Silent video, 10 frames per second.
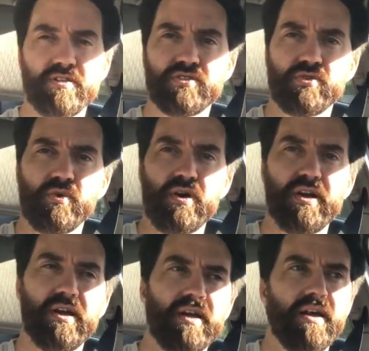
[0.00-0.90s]
a story.
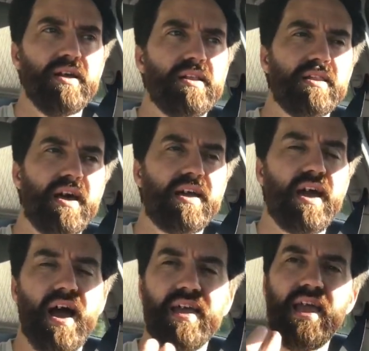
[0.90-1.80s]
Like,
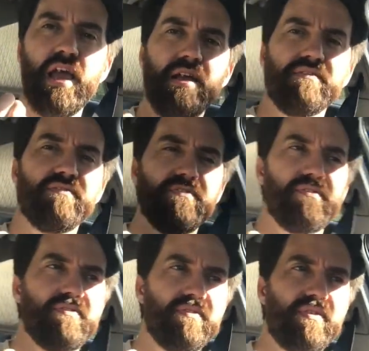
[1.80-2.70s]
I can't,
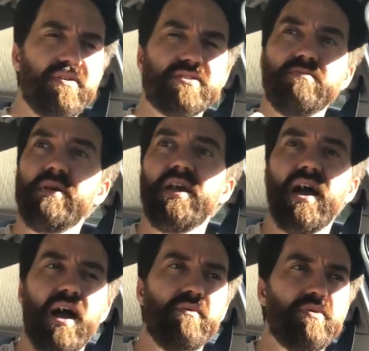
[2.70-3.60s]
to me,
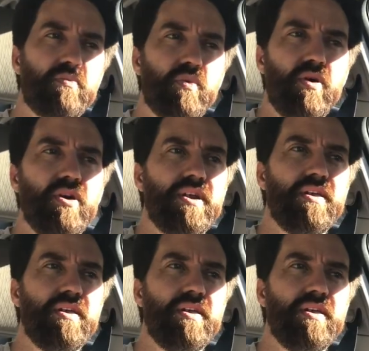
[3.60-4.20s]
I would worry